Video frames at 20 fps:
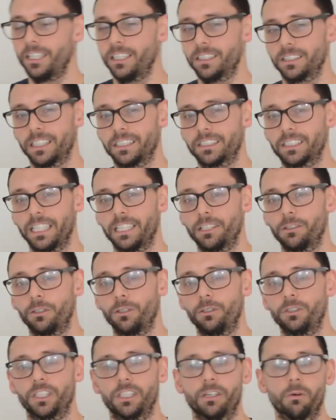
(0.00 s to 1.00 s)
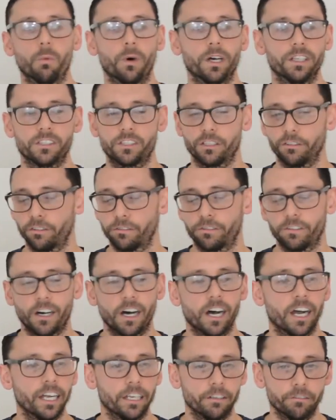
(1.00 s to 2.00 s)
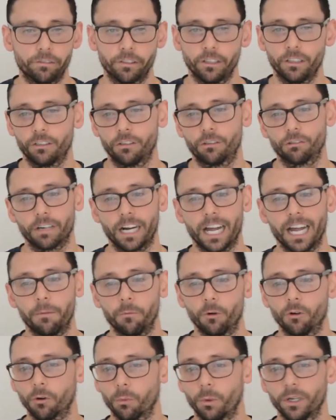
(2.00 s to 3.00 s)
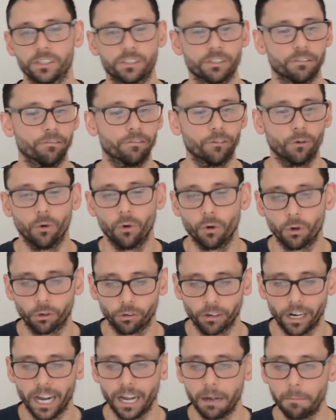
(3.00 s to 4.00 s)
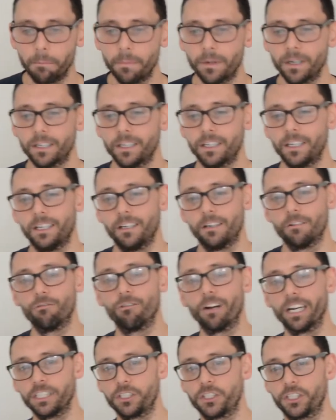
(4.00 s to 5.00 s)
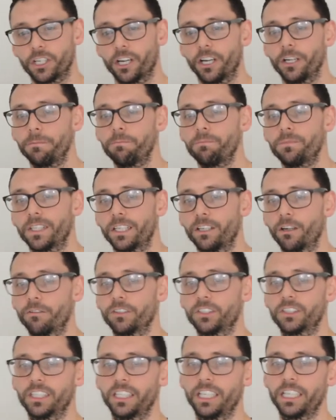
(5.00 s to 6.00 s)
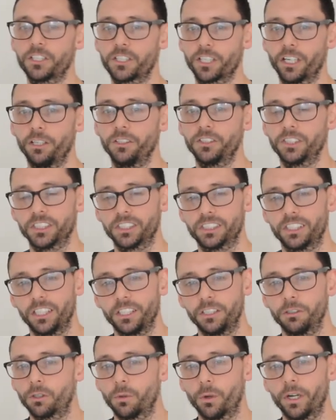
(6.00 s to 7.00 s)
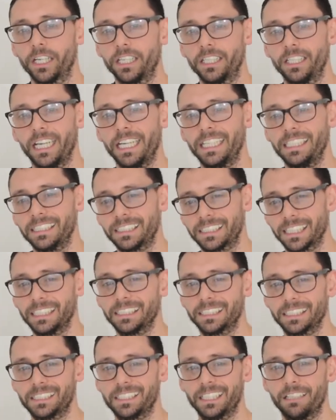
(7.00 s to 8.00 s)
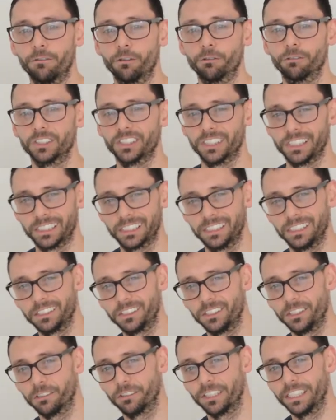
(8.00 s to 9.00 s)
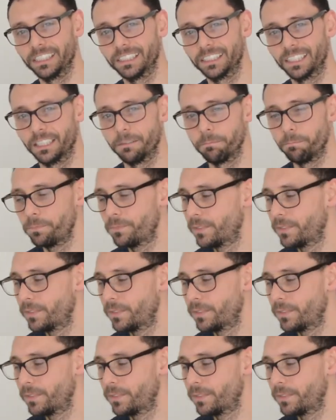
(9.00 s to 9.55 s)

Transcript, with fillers: So let's say you're using a one to five gram or a one to four gram ratio, then obviously it shows us that you're quite insensitive or resistant to your insulin.